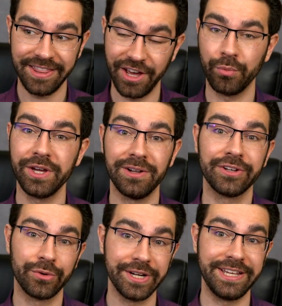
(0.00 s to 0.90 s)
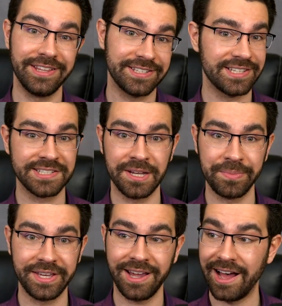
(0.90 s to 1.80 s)
that we all agree this is
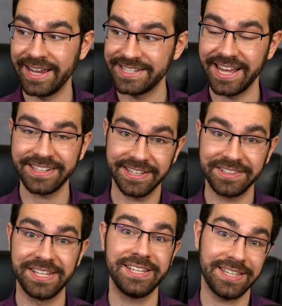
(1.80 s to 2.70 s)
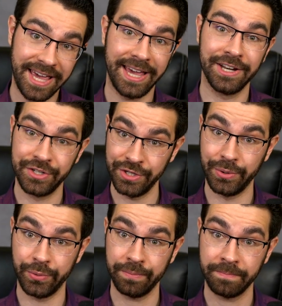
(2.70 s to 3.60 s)
something I technically can
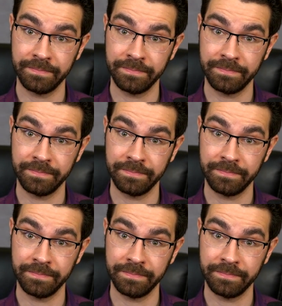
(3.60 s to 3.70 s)
do.